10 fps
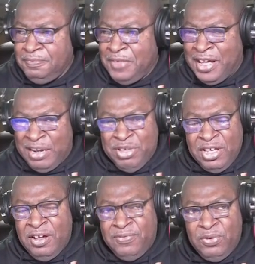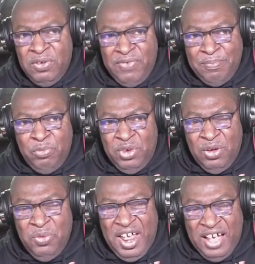I got to be careful if
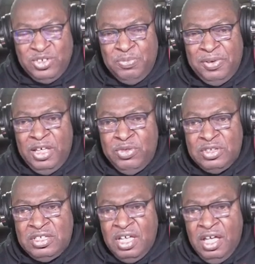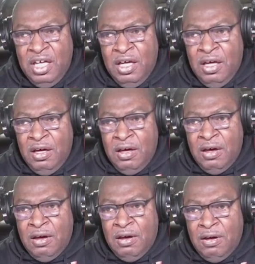when I actually play this.
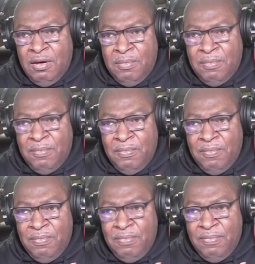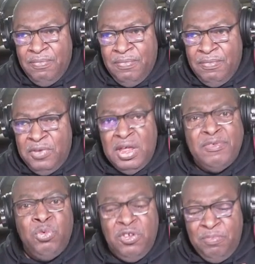Um, Never
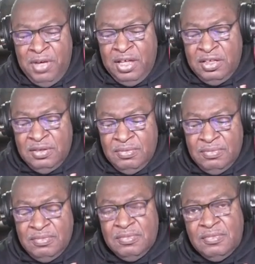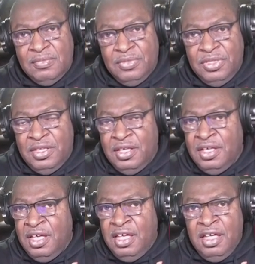would have made it.
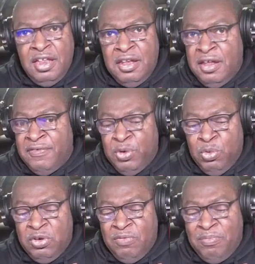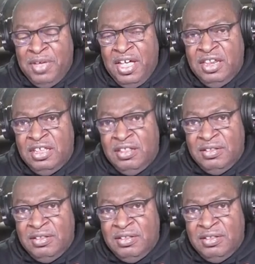Never would have made it.